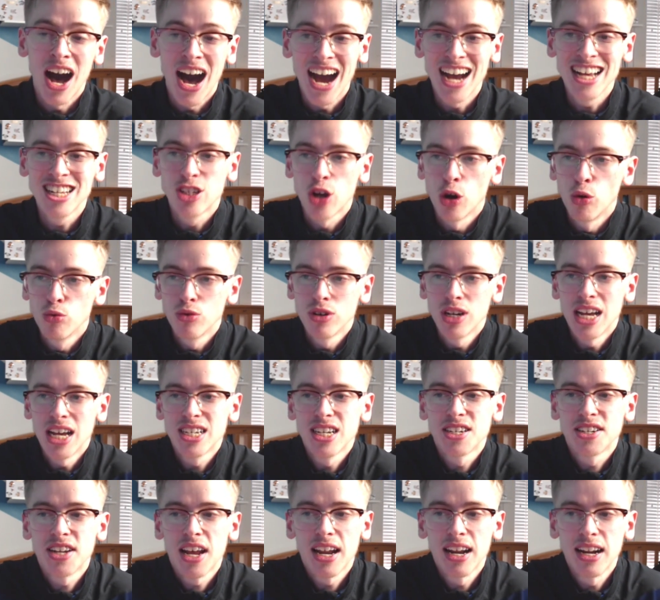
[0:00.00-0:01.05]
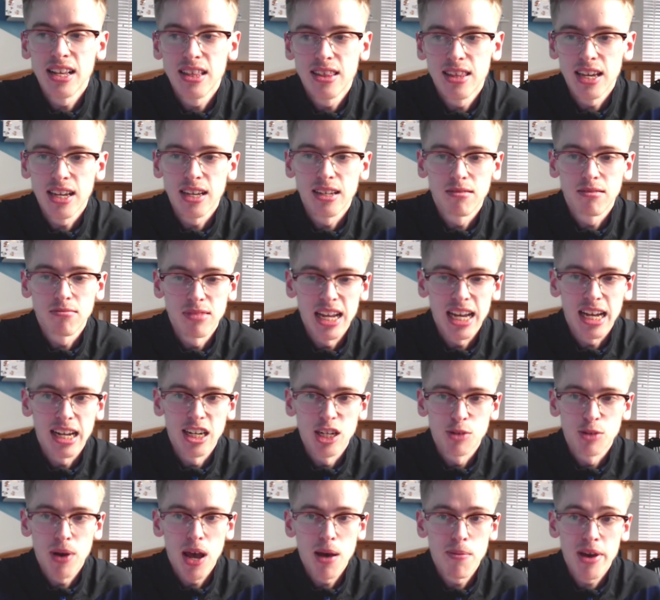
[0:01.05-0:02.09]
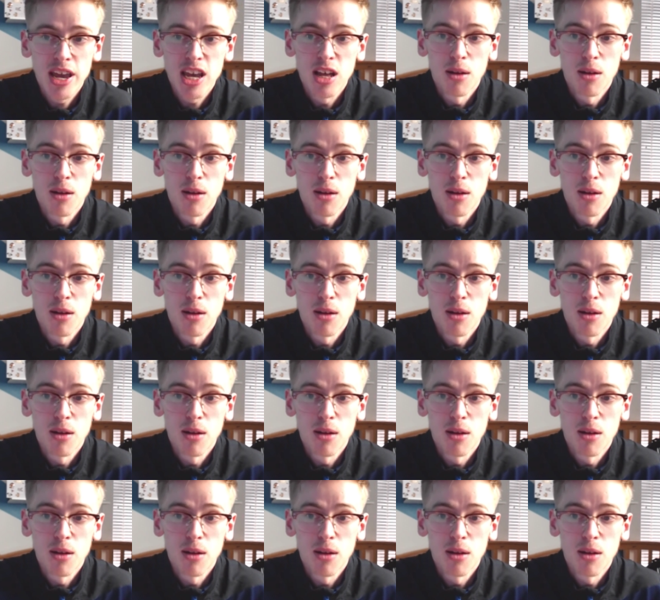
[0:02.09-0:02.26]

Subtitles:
I don't necessarily think Nicolas Pepe